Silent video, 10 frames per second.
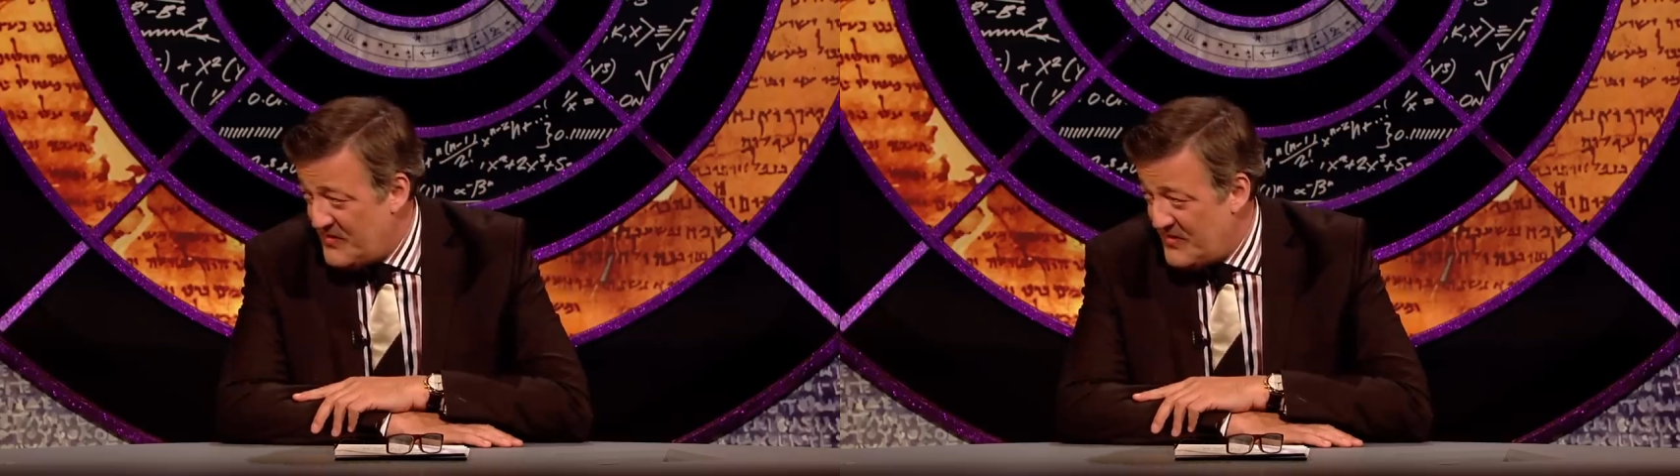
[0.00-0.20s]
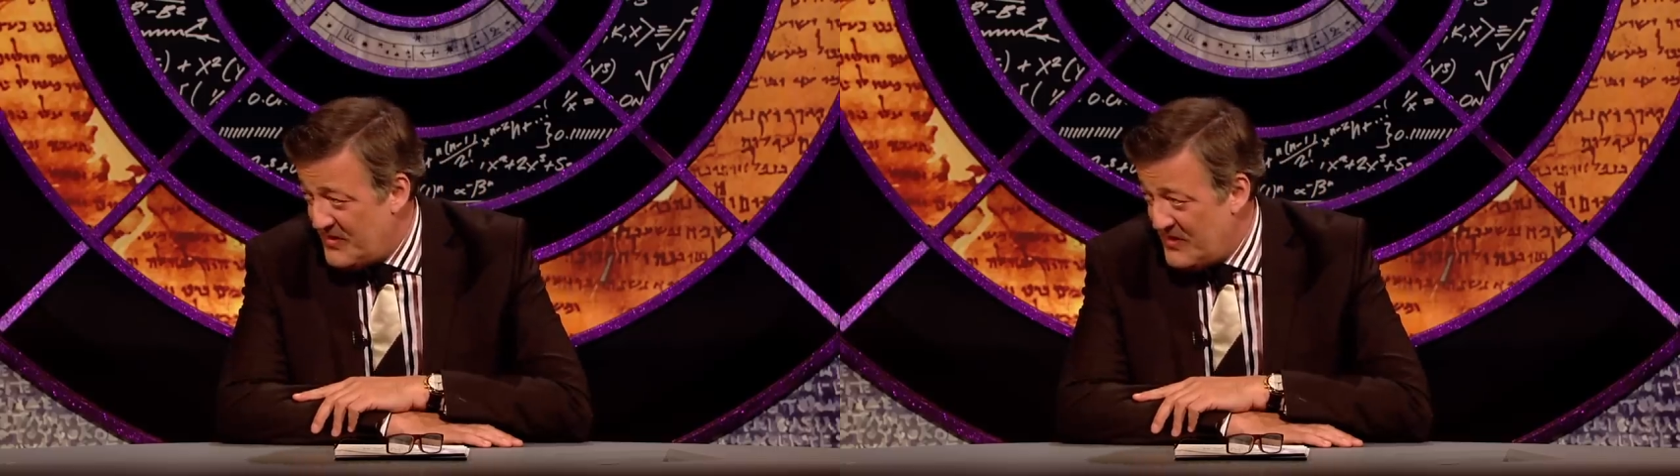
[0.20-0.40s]

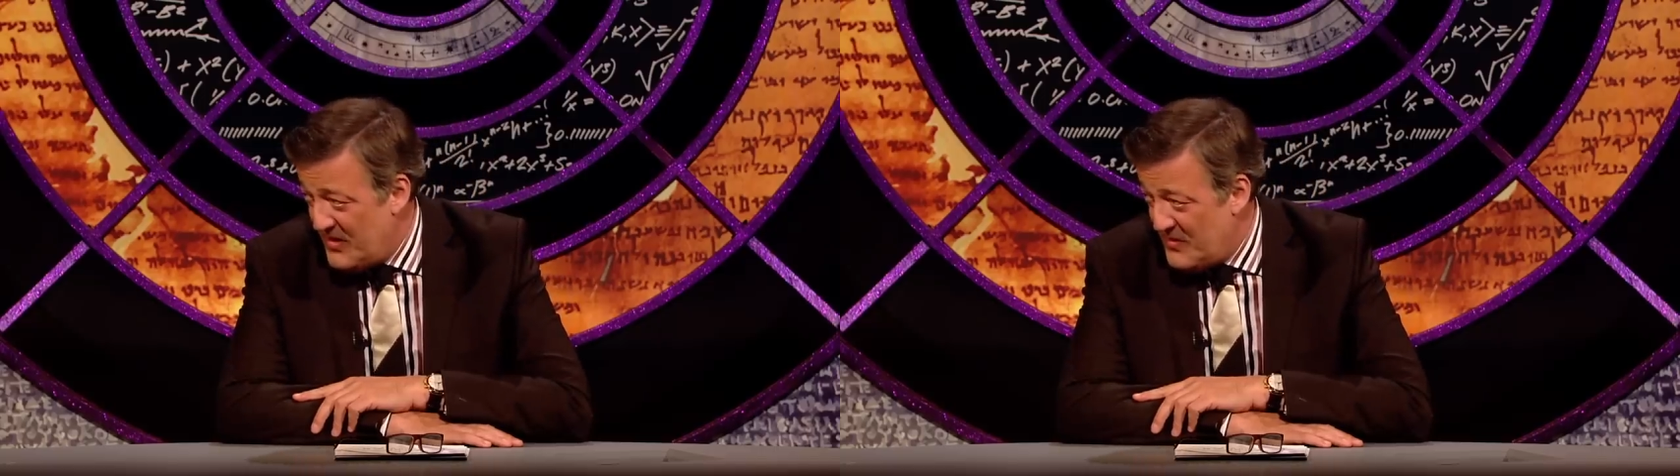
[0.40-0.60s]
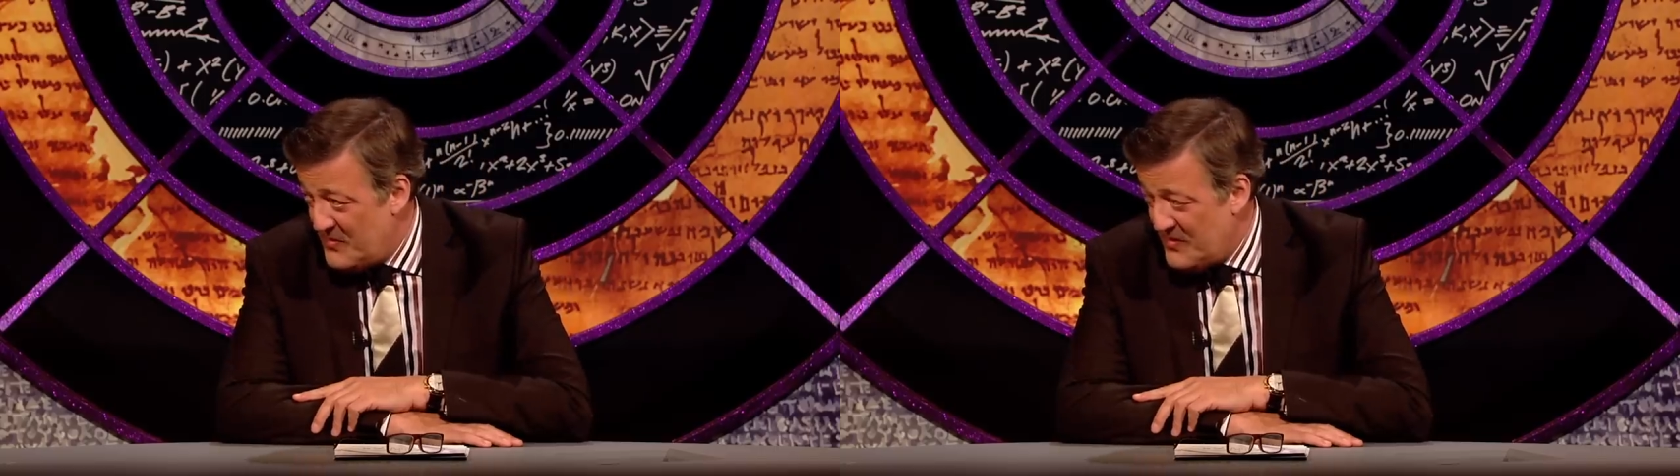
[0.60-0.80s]
that it
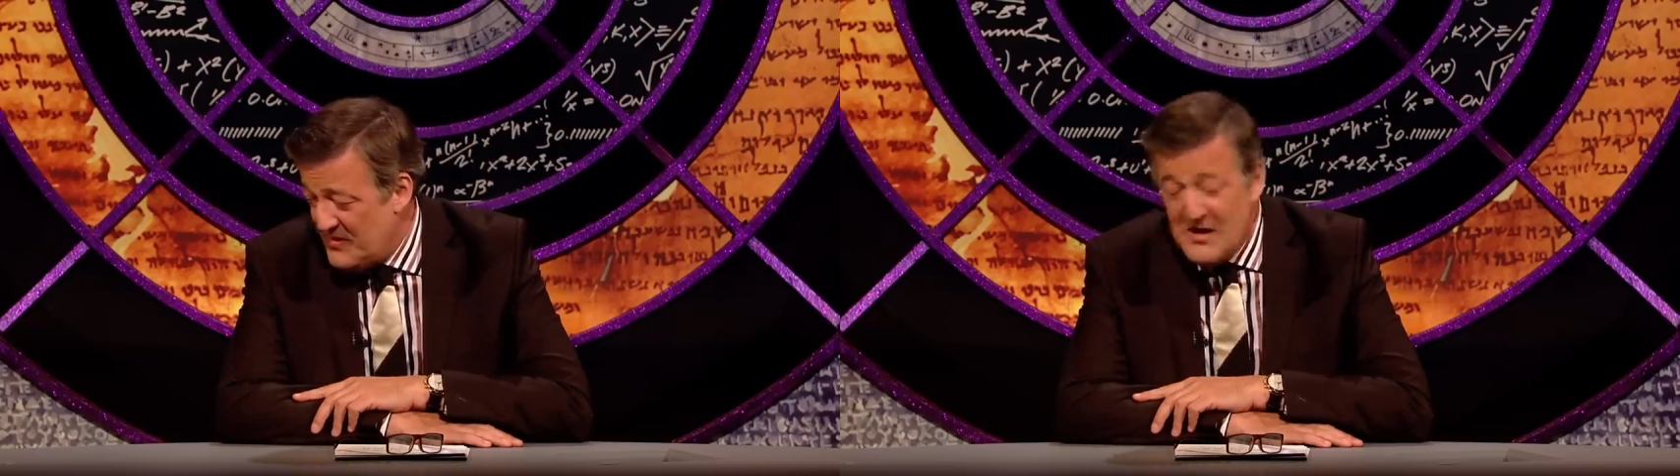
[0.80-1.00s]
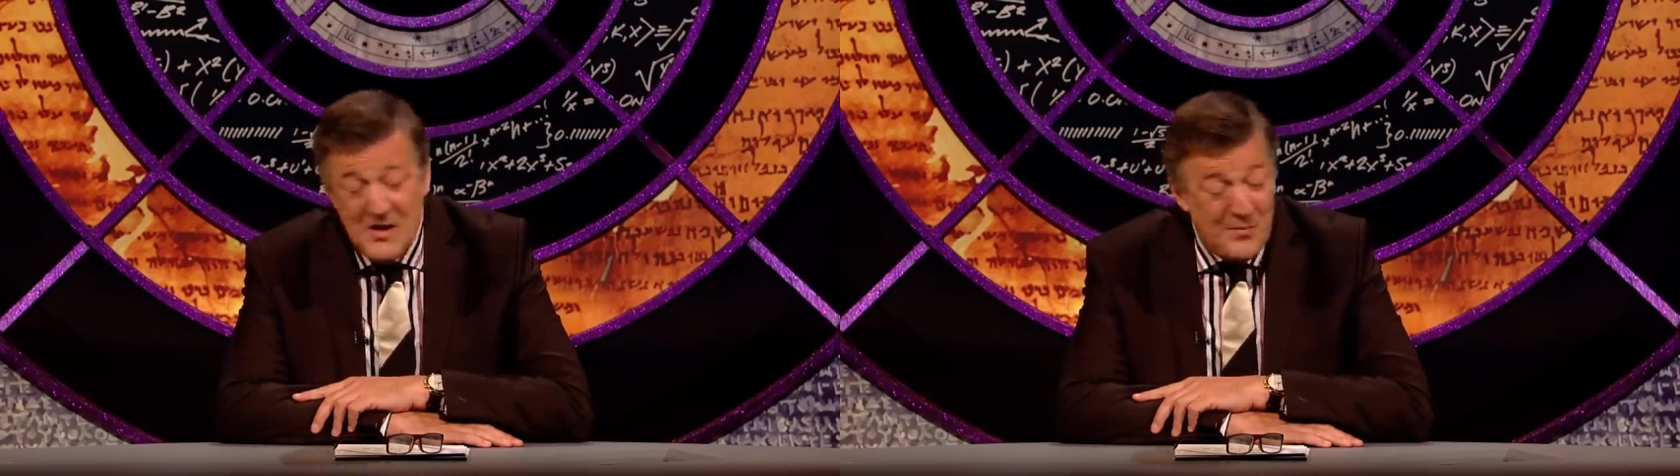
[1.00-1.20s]
knows,
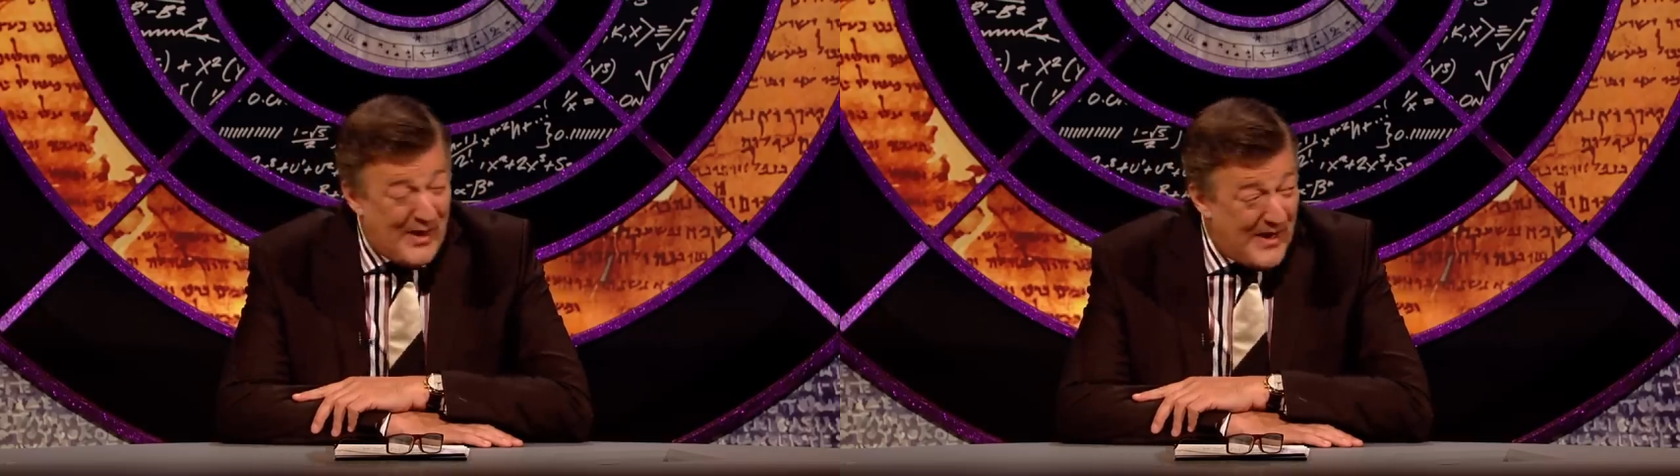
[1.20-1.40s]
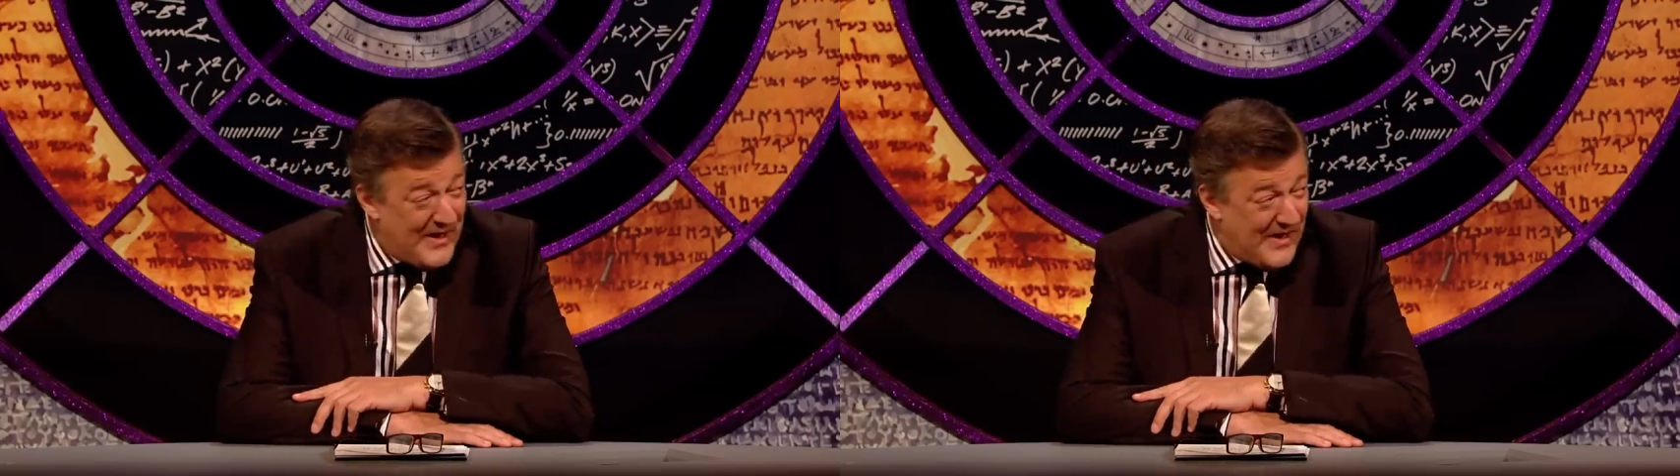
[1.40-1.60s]

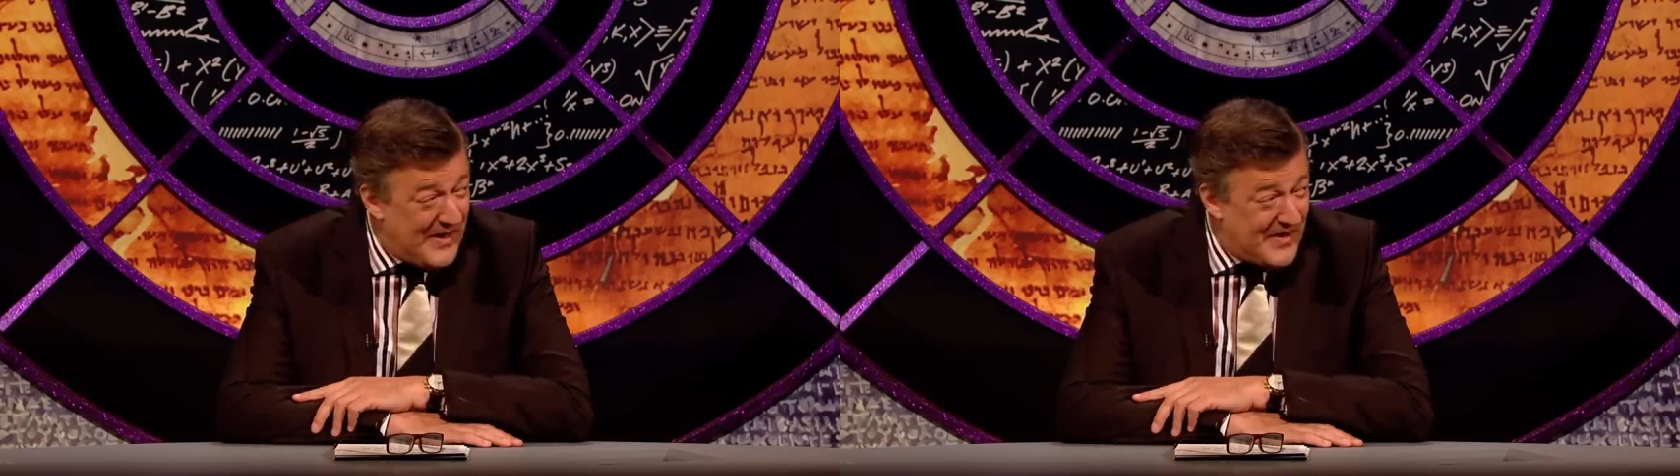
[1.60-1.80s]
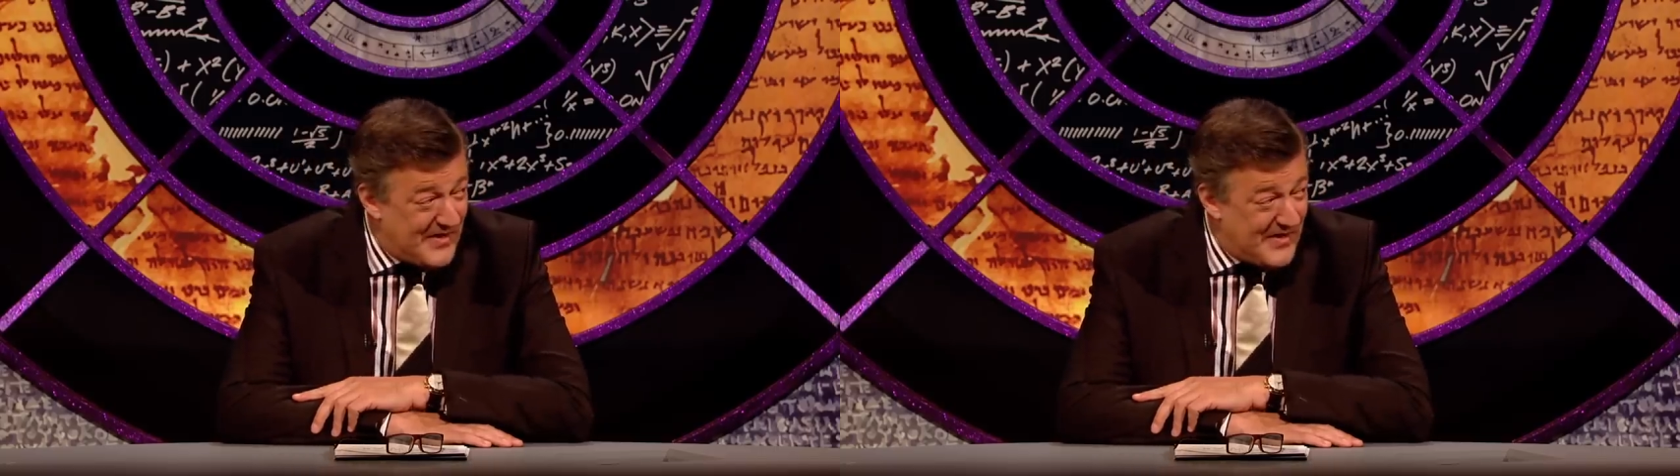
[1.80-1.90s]
playing it